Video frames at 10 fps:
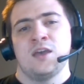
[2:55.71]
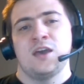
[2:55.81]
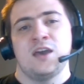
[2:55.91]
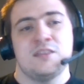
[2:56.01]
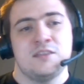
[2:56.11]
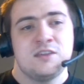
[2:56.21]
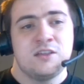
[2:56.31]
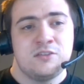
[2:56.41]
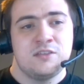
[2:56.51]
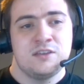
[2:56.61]
And then the
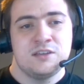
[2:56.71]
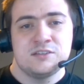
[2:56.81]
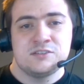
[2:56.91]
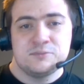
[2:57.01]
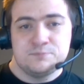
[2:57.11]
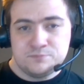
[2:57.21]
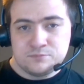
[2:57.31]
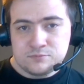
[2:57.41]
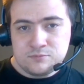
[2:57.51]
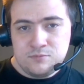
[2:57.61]
other thing is,
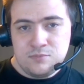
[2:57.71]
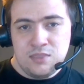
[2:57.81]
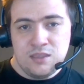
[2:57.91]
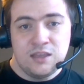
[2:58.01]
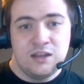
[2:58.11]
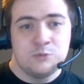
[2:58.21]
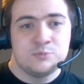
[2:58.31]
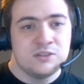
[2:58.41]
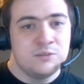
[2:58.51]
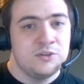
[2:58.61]
it
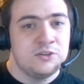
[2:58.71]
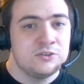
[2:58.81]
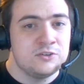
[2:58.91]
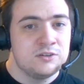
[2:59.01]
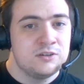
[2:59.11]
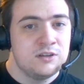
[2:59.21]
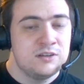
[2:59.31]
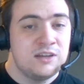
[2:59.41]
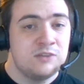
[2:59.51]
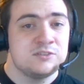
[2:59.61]
helps limit your
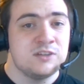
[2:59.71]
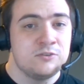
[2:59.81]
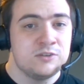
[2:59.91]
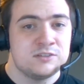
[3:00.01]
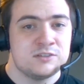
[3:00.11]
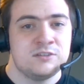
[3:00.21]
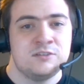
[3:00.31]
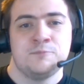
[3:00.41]
downside risk.